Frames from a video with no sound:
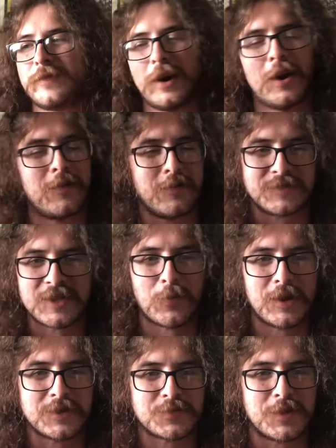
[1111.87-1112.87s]
if someone
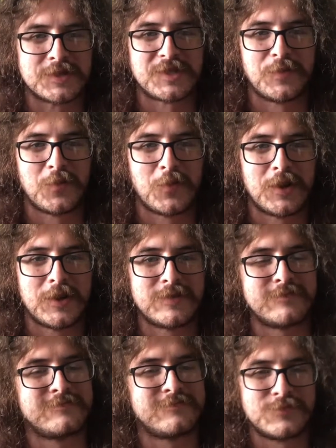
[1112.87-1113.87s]
else wants to be
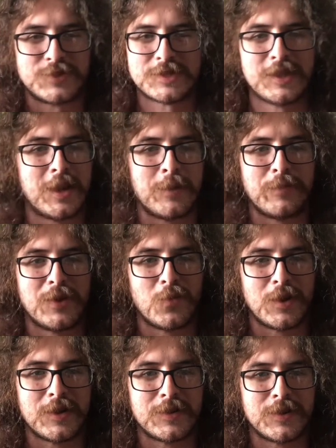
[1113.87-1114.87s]
weird, just let them be
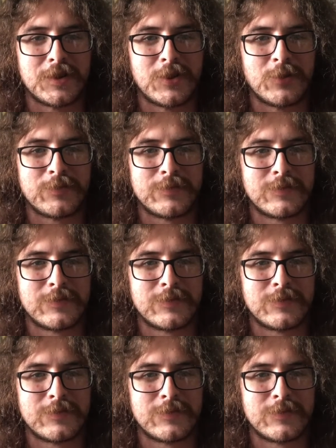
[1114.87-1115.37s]
weird, you know.